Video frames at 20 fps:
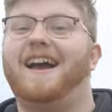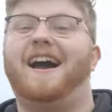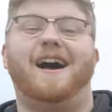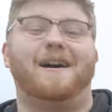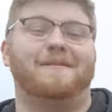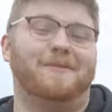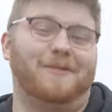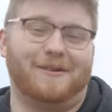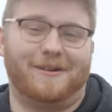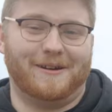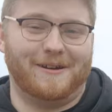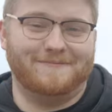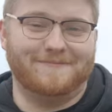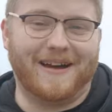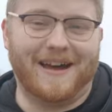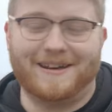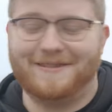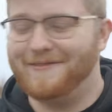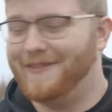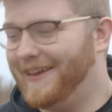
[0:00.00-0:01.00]
I'm not going
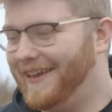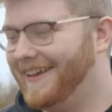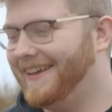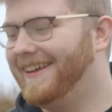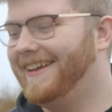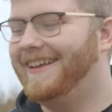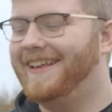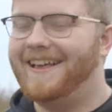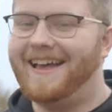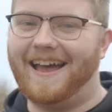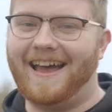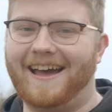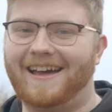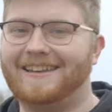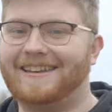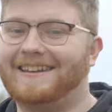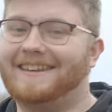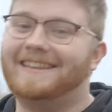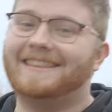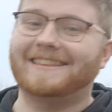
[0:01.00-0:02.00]
mad with it and
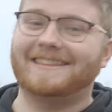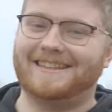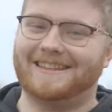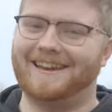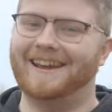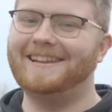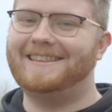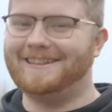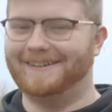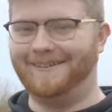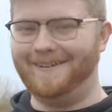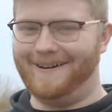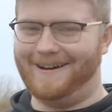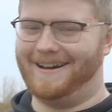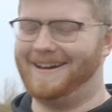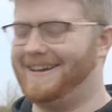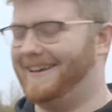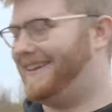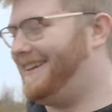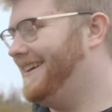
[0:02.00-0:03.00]
I need this to go to
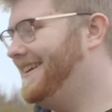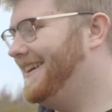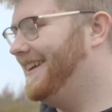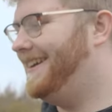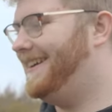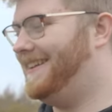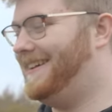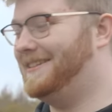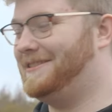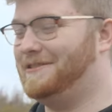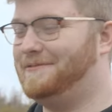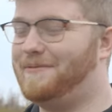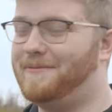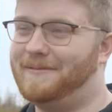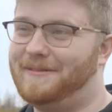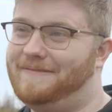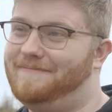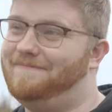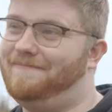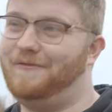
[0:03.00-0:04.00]
work. And I do
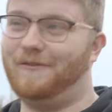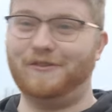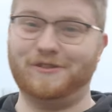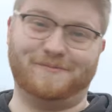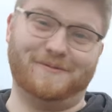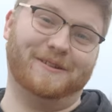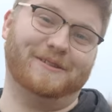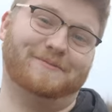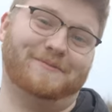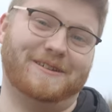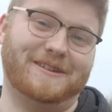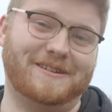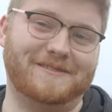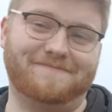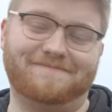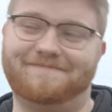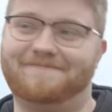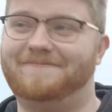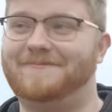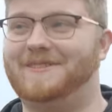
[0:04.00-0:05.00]
probably four hundred miles a week.
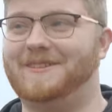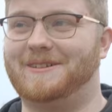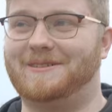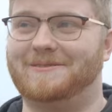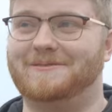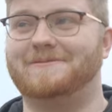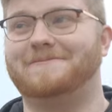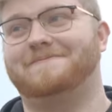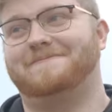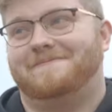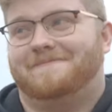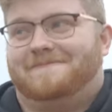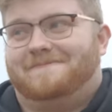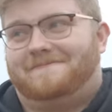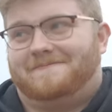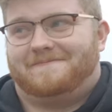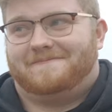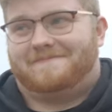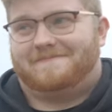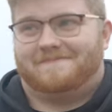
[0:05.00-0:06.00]
So
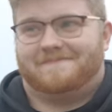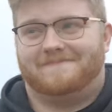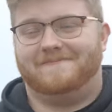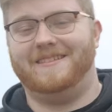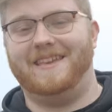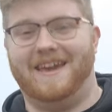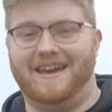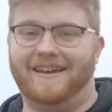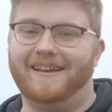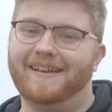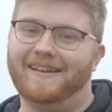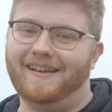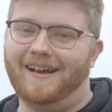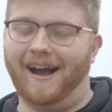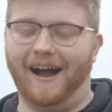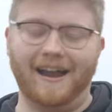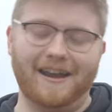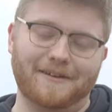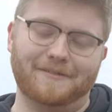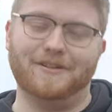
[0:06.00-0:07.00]
yeah,
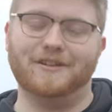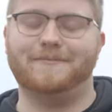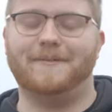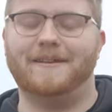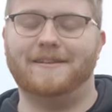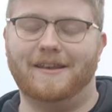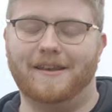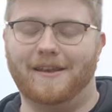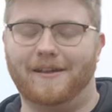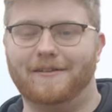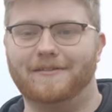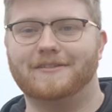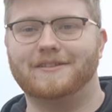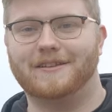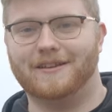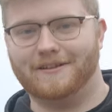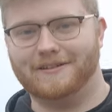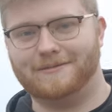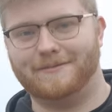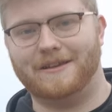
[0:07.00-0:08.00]
I don't want to spend loads and
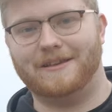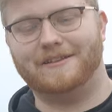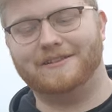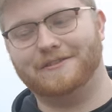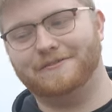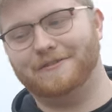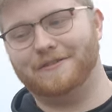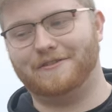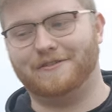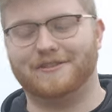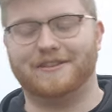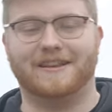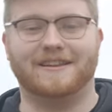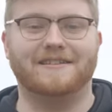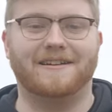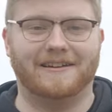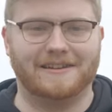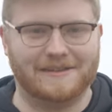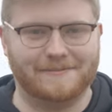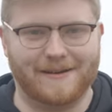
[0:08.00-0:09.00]
loads of money because it already costs like
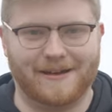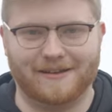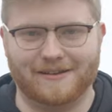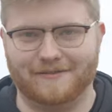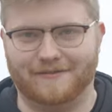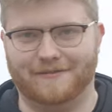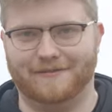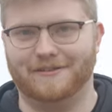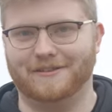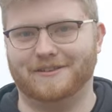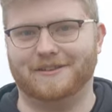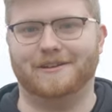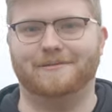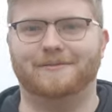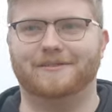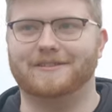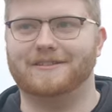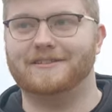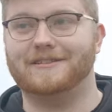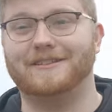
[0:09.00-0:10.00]
ninety pounds to fill this up
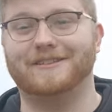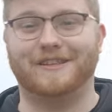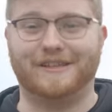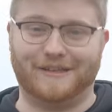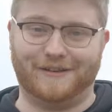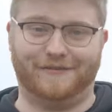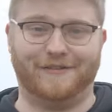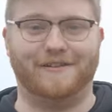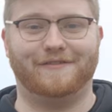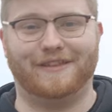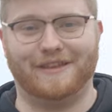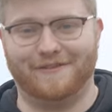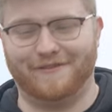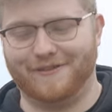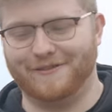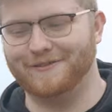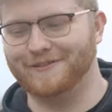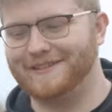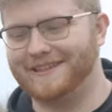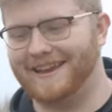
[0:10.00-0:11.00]
because it's a sixty-five litre
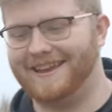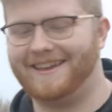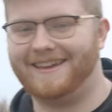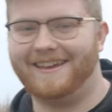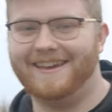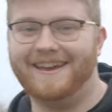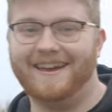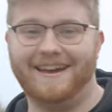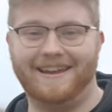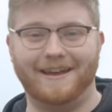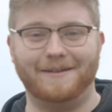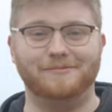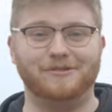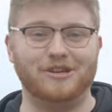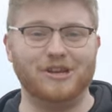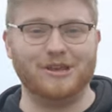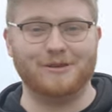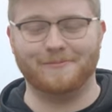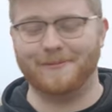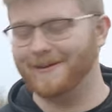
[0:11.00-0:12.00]
fuel tank and I'm
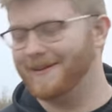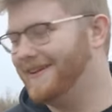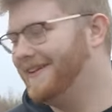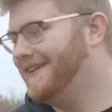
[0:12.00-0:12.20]
cheap,